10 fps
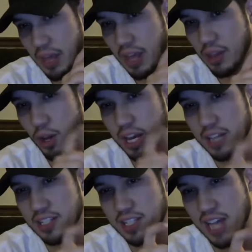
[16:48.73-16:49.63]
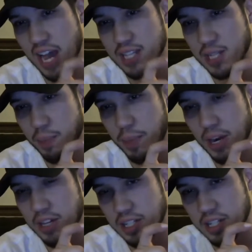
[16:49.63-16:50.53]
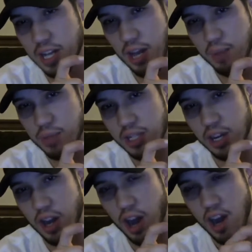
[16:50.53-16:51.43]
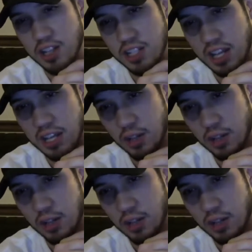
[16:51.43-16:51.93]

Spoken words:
And look at the size comparison to him to the cars, and then